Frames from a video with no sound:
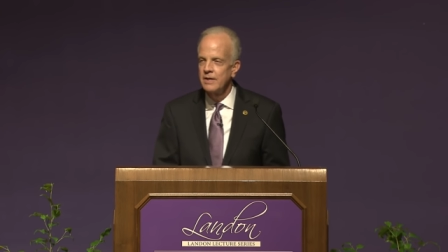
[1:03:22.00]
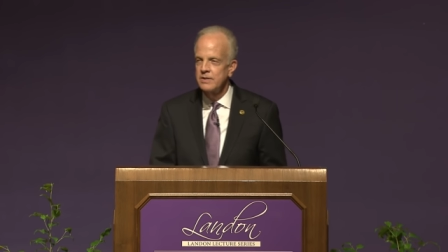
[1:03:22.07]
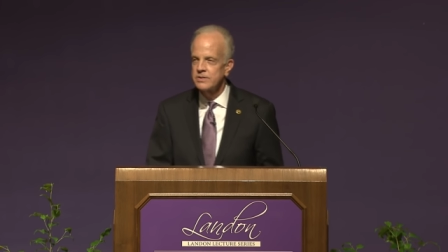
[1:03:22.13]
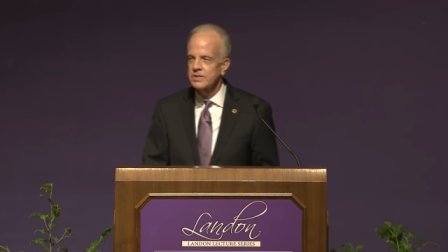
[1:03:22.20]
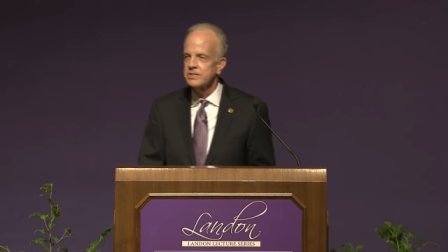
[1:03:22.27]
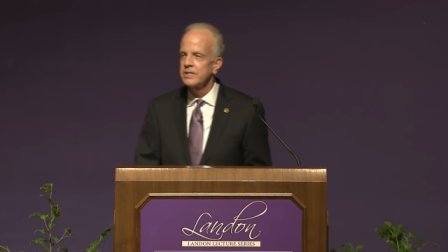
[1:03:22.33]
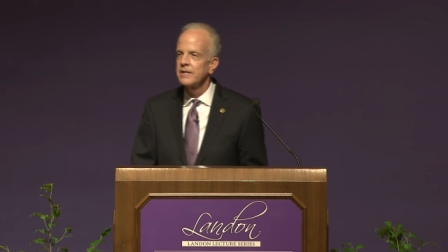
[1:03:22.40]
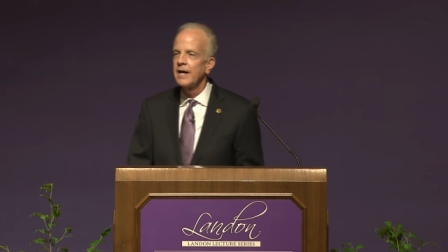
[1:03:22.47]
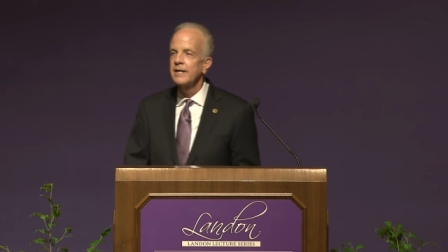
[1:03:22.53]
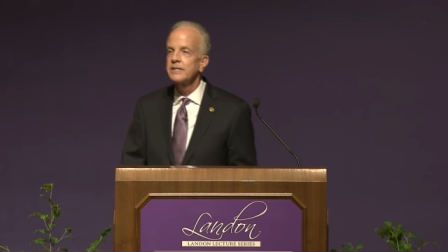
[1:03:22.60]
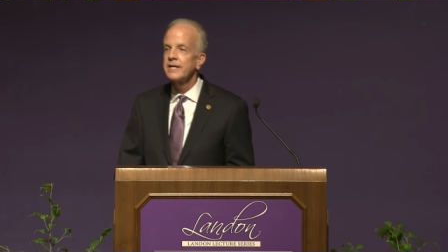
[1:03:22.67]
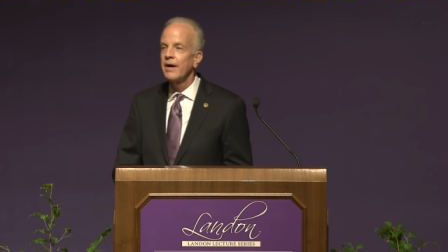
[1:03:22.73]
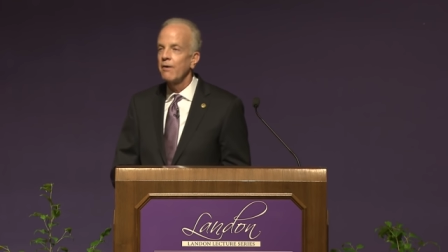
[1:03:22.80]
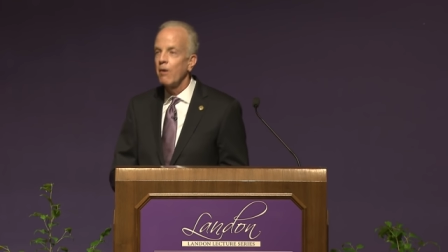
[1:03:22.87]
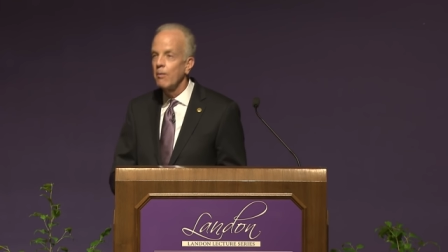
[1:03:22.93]
69
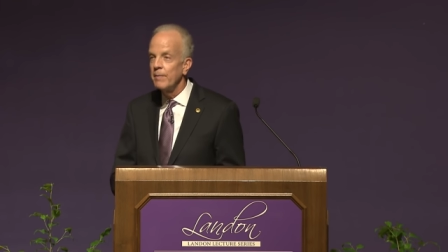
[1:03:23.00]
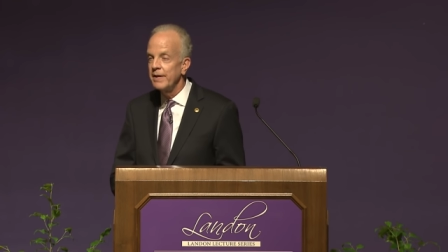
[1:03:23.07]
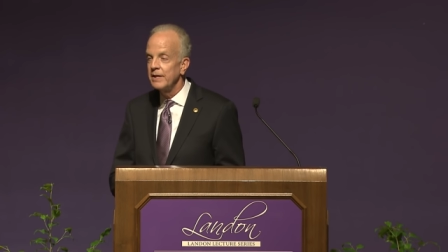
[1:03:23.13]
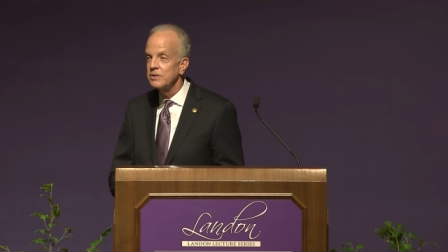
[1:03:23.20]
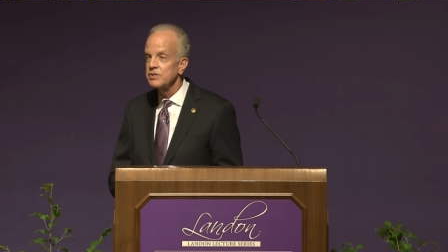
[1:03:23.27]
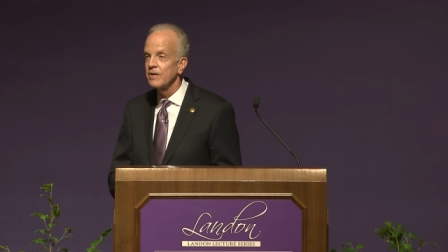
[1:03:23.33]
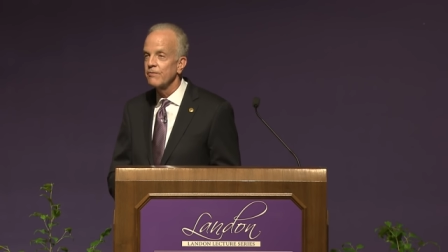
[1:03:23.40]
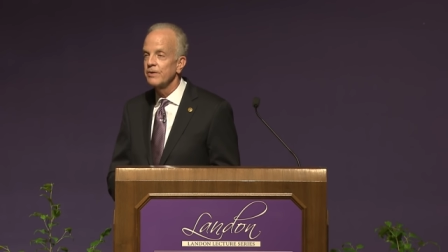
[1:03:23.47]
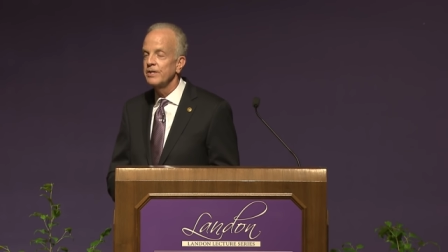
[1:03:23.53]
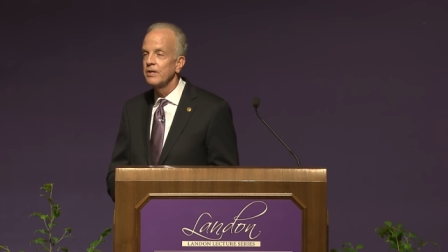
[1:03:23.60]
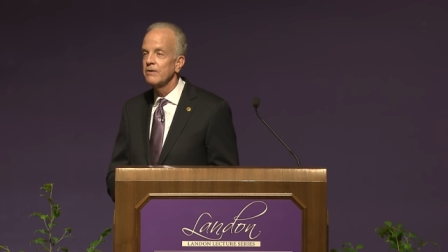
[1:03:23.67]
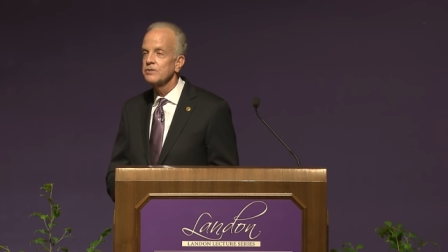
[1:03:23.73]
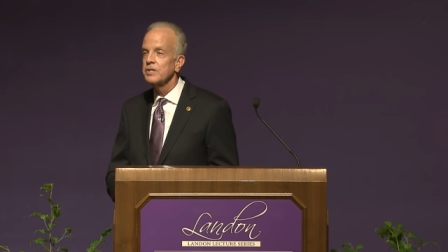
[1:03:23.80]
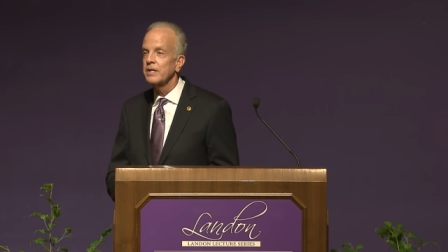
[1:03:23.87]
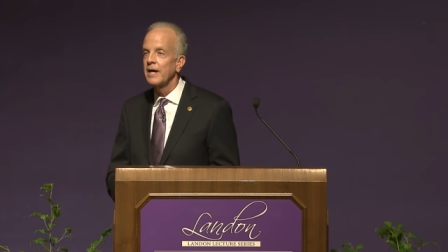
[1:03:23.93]
town hall meetings every
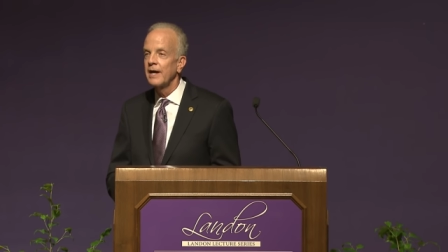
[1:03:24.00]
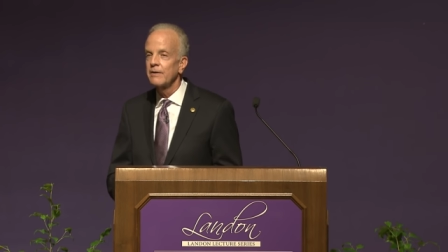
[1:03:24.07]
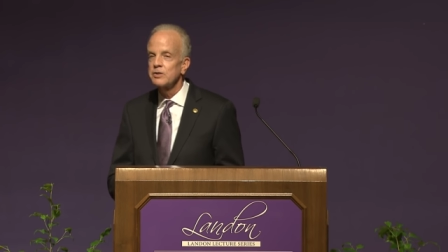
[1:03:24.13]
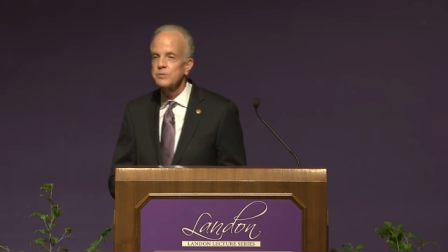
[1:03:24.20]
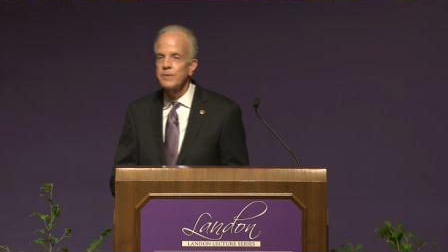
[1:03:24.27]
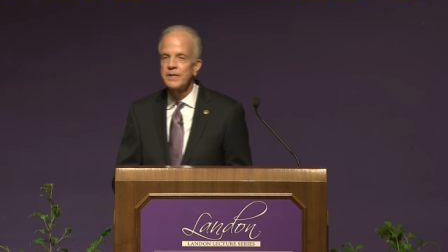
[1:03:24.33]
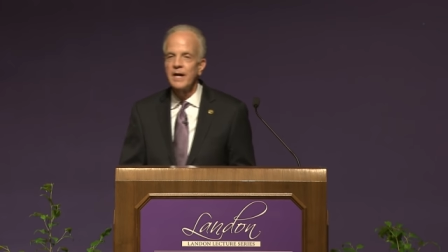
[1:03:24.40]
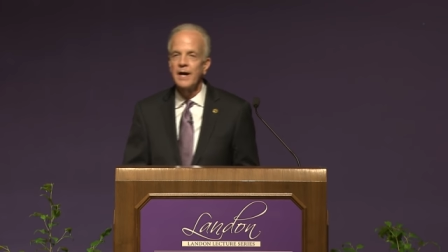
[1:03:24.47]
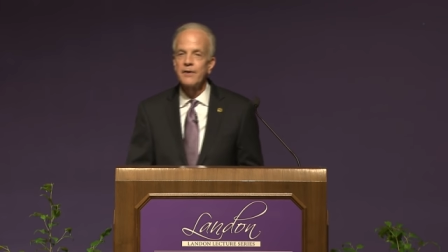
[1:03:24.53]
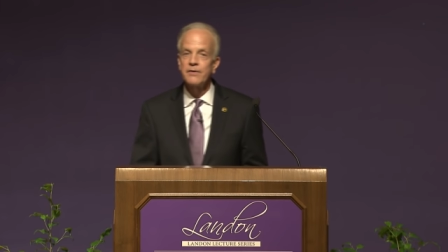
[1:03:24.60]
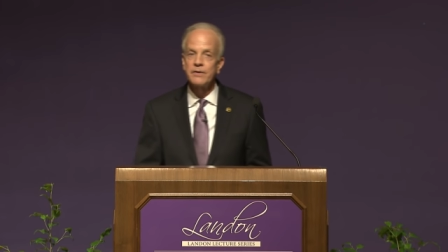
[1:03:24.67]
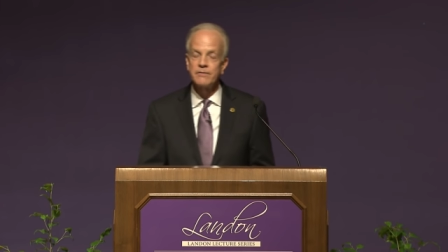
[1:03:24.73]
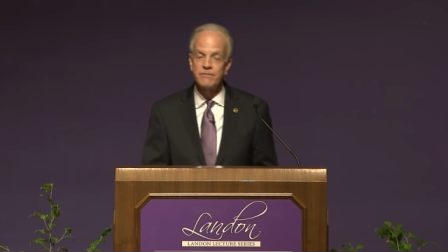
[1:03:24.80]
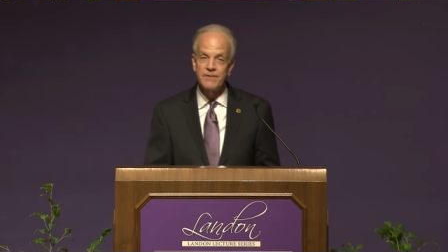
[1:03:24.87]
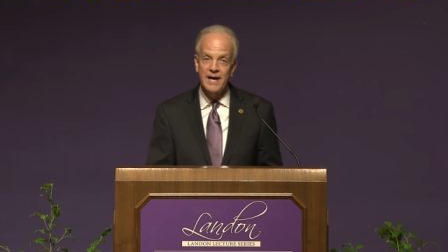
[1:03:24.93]
year as a congressman,
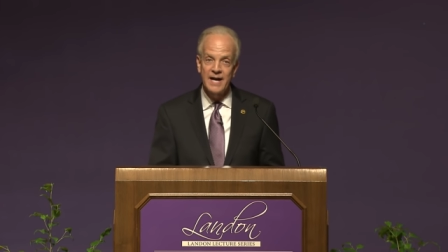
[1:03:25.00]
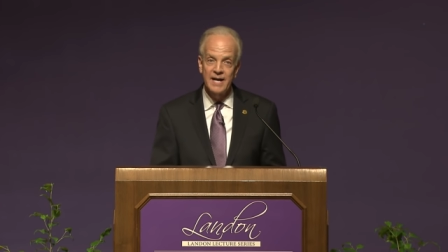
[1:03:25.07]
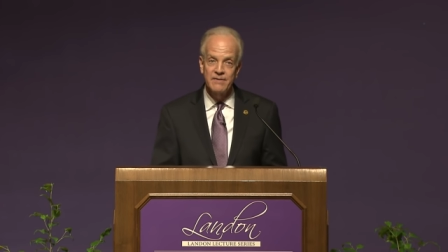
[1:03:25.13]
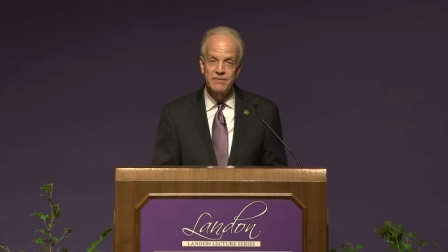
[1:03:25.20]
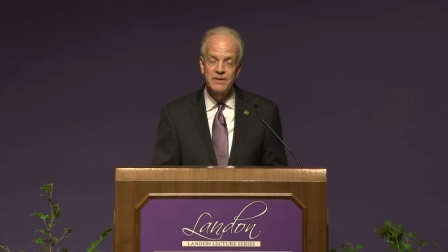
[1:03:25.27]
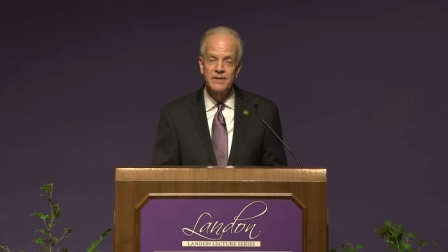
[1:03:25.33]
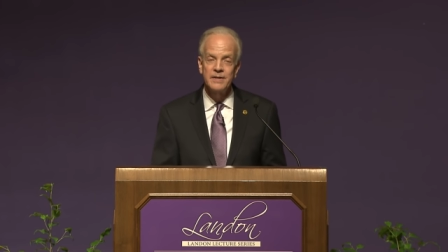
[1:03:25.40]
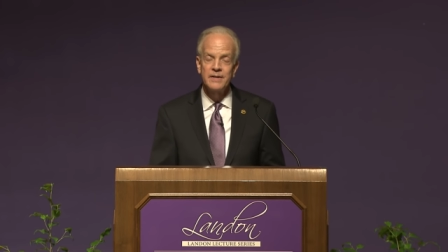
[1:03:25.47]
105